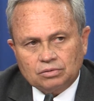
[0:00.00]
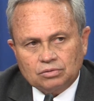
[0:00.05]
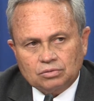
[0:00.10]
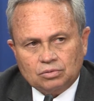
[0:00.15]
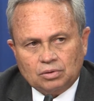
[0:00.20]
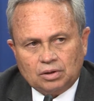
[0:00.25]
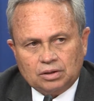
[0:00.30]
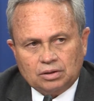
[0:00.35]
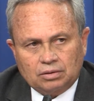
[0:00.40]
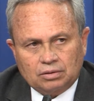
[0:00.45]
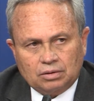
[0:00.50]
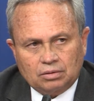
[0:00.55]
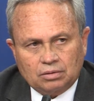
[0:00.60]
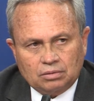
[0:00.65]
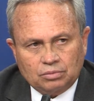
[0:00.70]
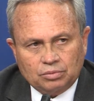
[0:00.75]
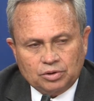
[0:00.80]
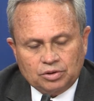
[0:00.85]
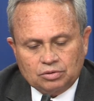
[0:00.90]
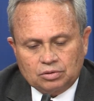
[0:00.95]
So another
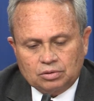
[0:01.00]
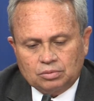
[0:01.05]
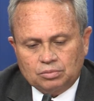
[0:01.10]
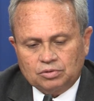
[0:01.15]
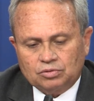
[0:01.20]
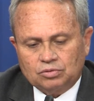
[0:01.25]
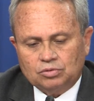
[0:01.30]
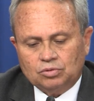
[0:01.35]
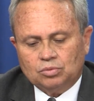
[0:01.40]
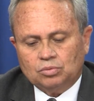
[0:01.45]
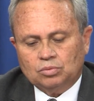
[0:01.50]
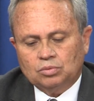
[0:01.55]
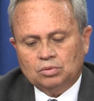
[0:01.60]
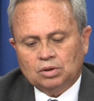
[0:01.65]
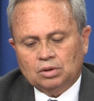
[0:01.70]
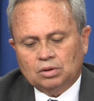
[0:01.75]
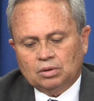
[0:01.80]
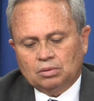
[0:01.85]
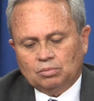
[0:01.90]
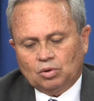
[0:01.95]
return was due
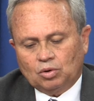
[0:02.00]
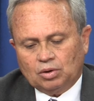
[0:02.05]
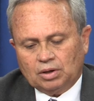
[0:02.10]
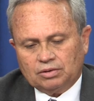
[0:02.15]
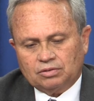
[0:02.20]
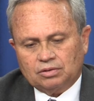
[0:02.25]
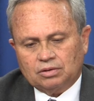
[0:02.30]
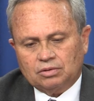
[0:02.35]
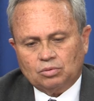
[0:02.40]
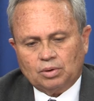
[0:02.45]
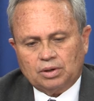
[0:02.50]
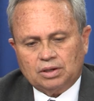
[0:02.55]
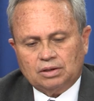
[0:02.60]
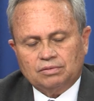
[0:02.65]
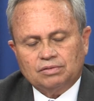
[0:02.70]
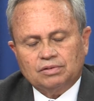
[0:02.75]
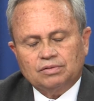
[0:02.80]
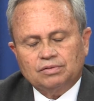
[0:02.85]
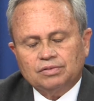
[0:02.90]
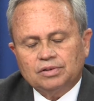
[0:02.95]
more or less in twenty
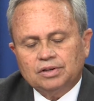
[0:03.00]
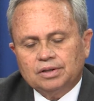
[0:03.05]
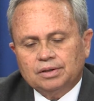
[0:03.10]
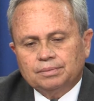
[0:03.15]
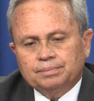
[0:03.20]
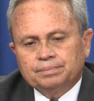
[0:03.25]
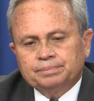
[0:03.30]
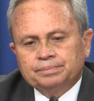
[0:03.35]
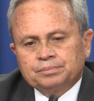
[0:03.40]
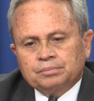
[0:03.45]
fifteen.